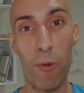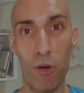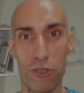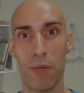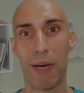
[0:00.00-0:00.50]
I
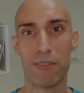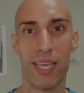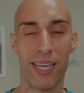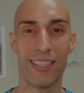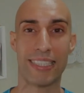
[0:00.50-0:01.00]
was about
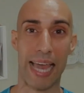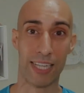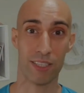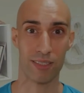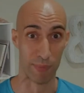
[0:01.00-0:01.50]
taking this
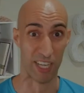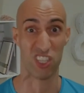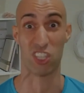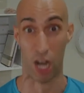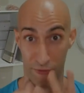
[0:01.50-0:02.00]
action. I
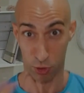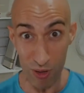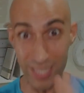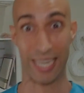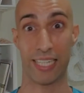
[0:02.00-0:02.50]
just love
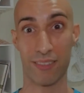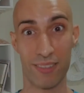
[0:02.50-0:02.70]
doing it.